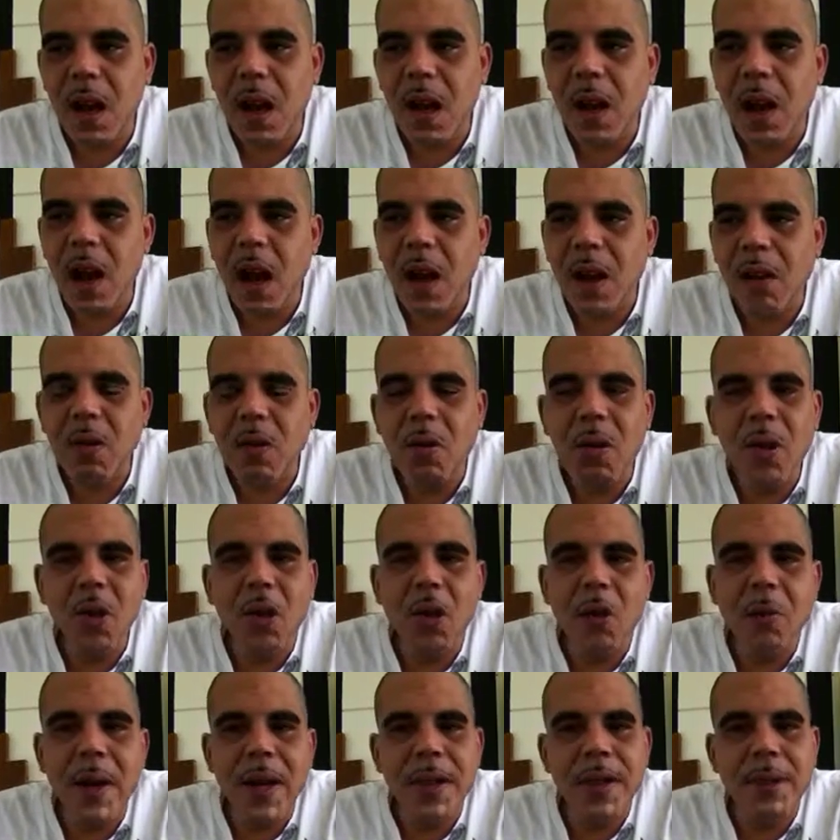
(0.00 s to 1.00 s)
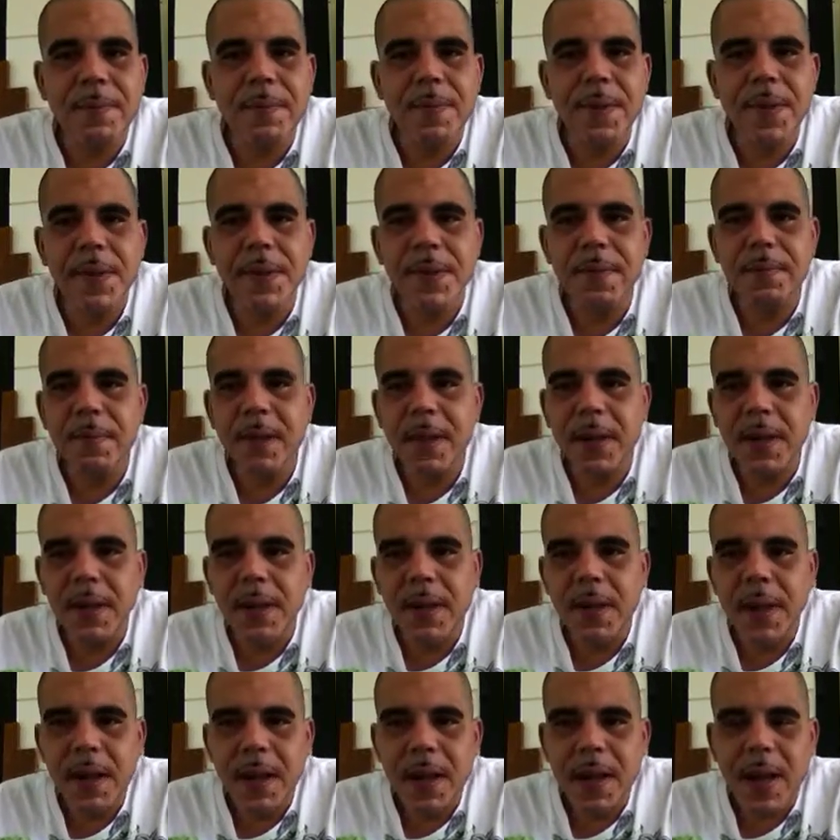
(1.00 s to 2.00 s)
I don't want to go back to prison, but
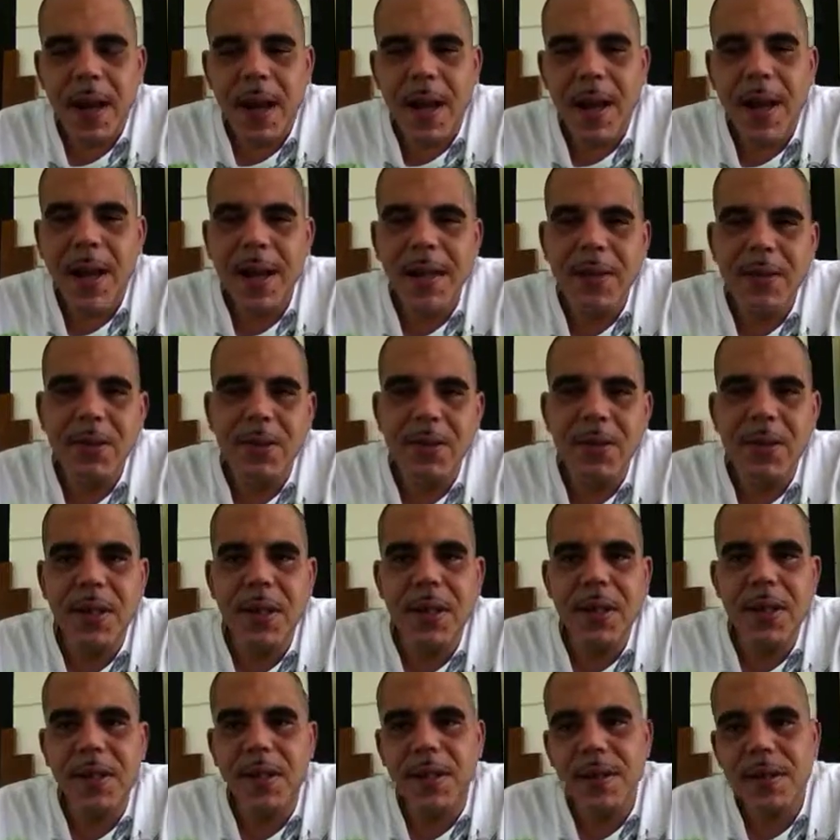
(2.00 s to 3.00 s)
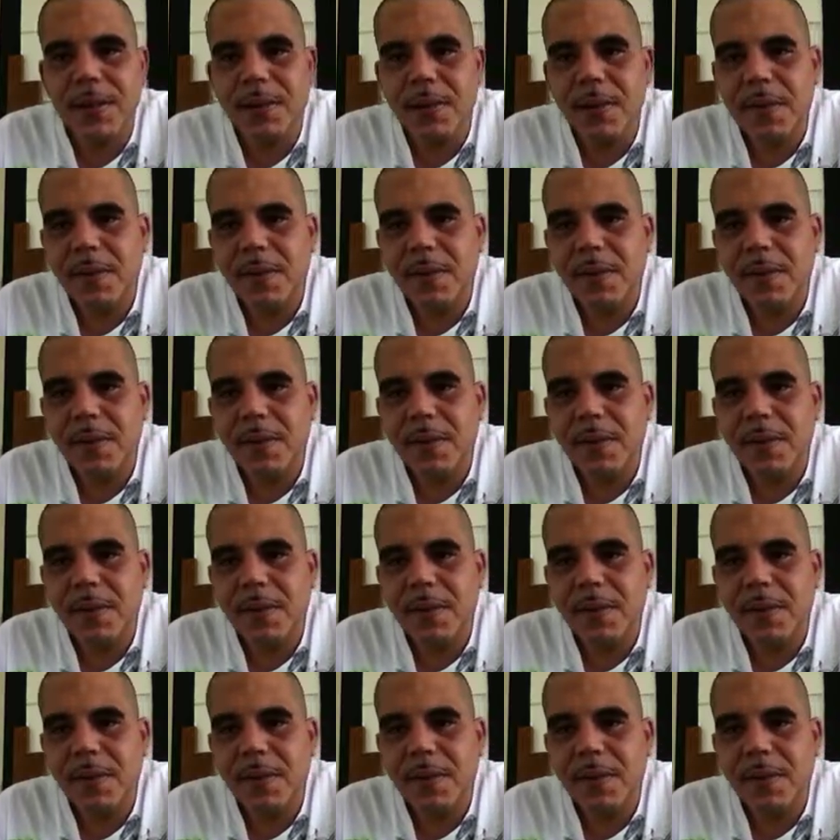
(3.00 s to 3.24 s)
I got 2 kids.